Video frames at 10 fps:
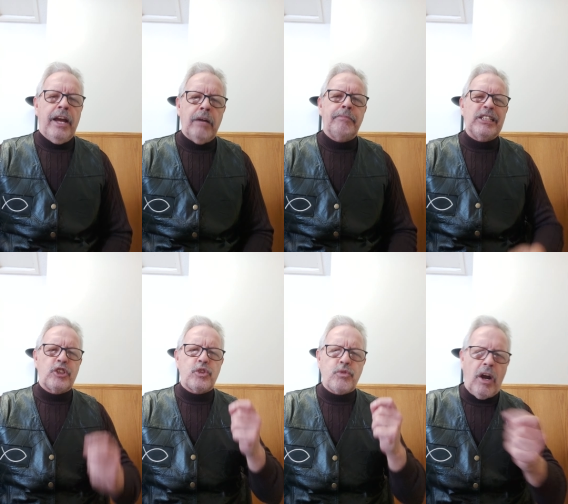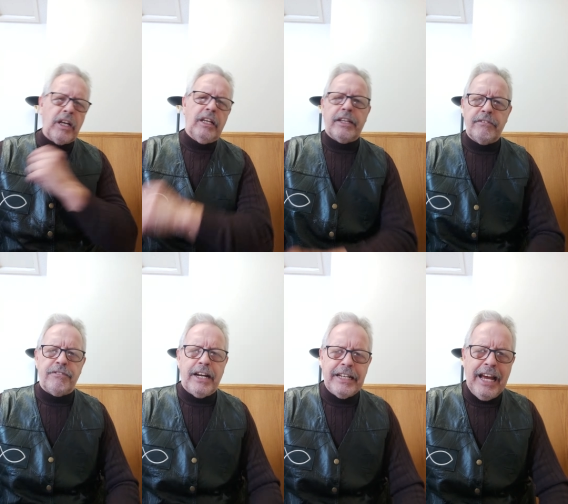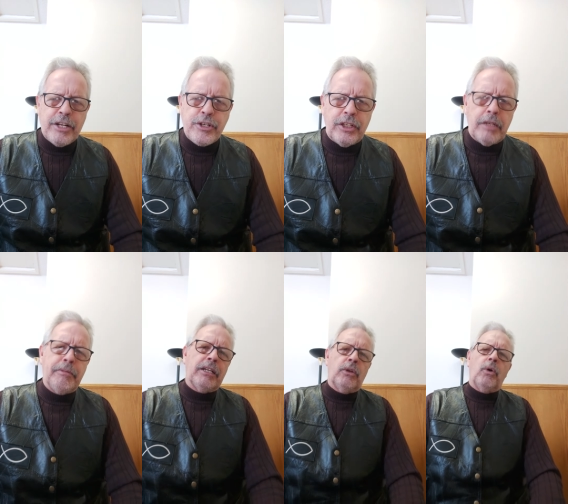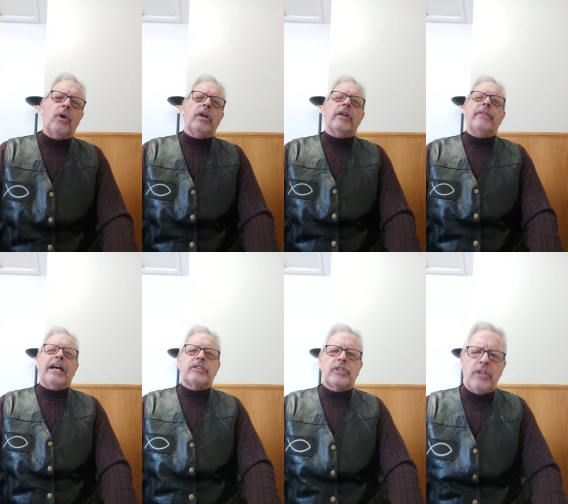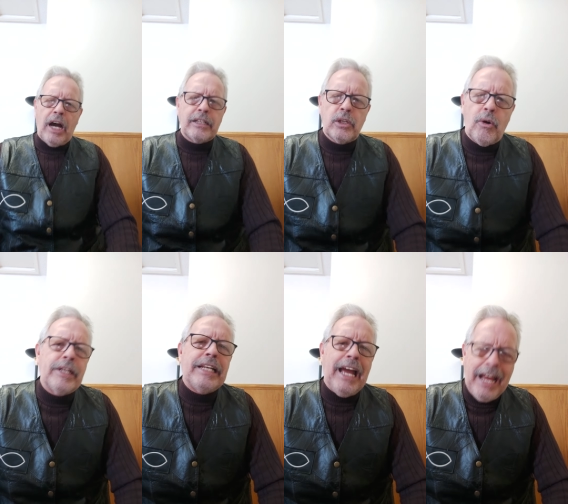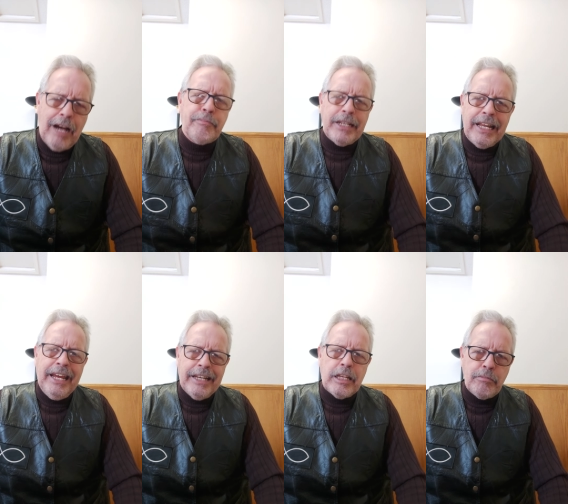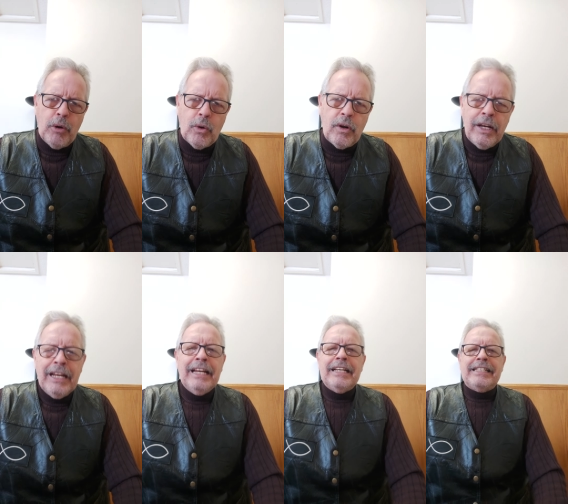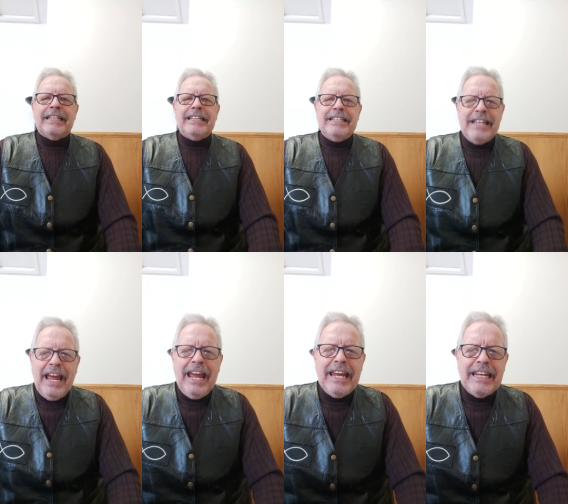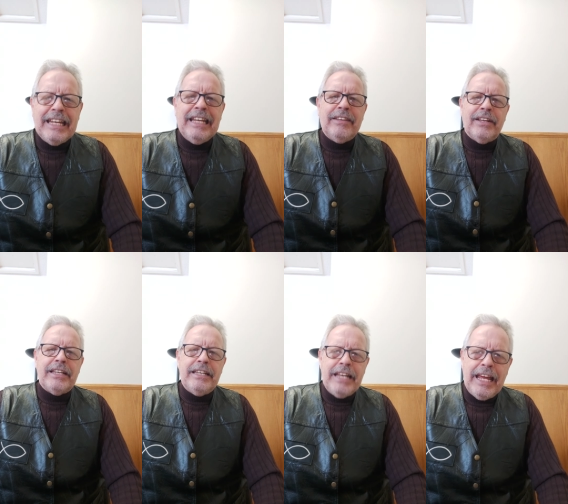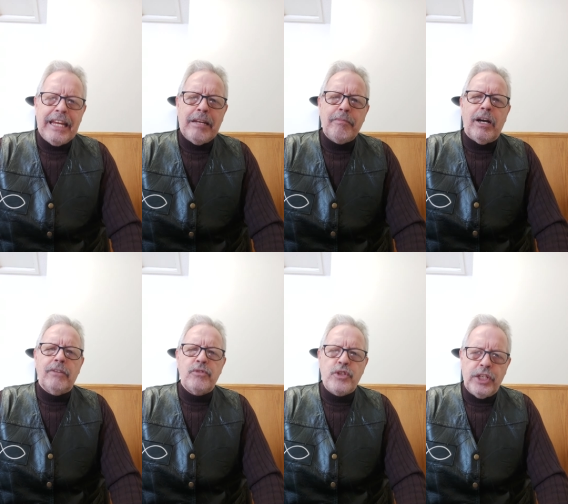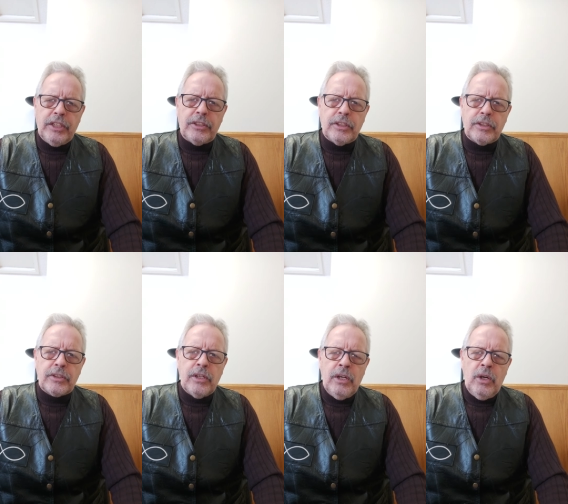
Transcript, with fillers: have been struggling financially, but Lord, that's not going to happen anymore. Today, in the name of Jesus,